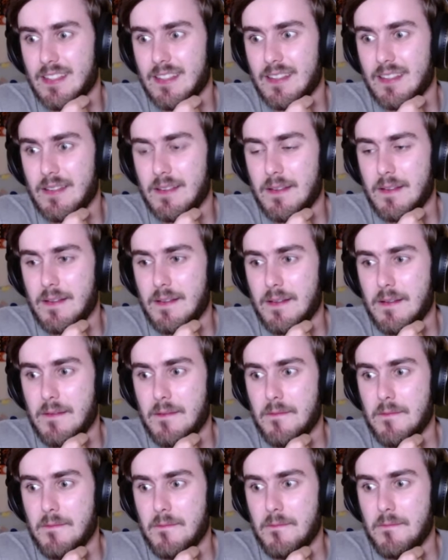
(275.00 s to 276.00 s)

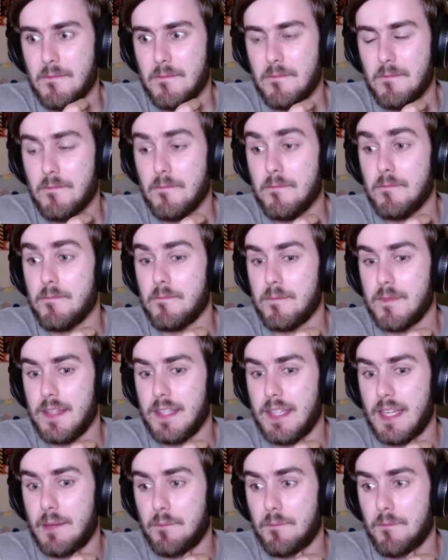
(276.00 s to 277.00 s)

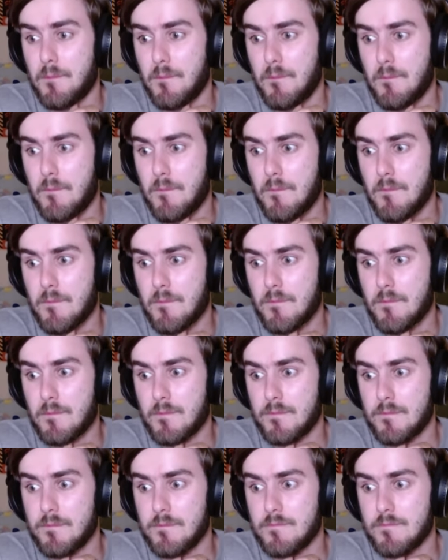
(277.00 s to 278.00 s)

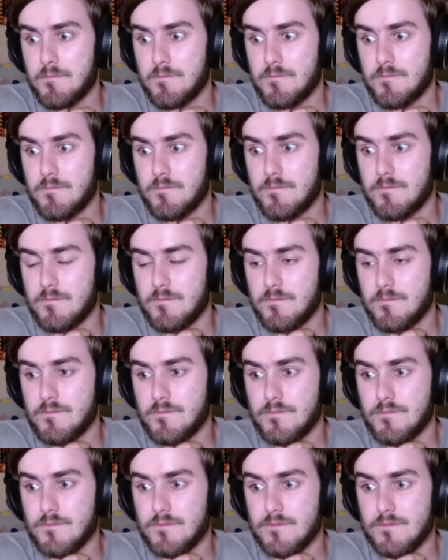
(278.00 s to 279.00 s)

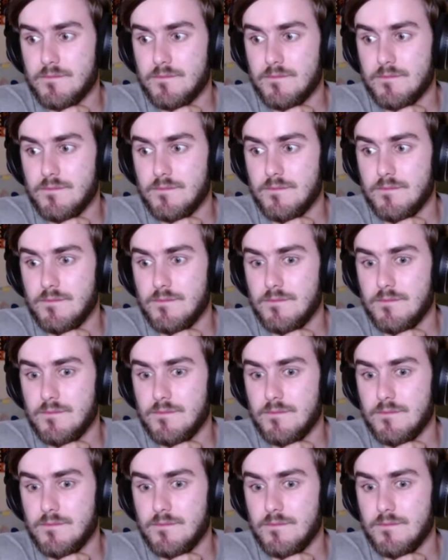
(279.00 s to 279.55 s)
(silent)